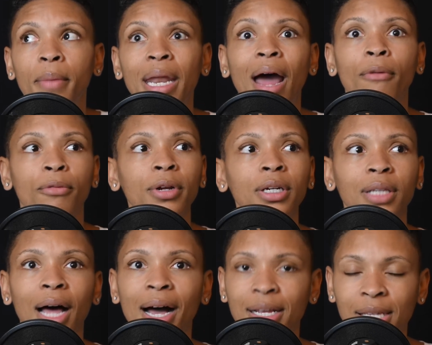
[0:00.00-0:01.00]
And I
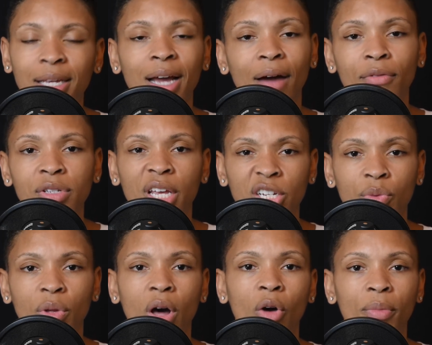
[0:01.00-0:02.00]
realize in conversation
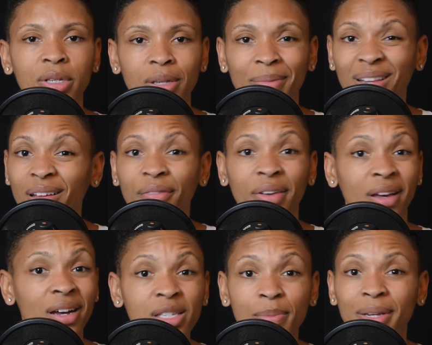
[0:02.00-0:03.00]
with homies and my loving
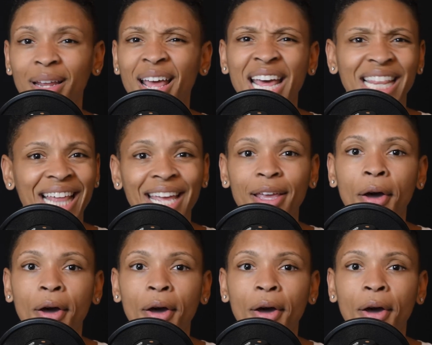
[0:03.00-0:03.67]
husband that,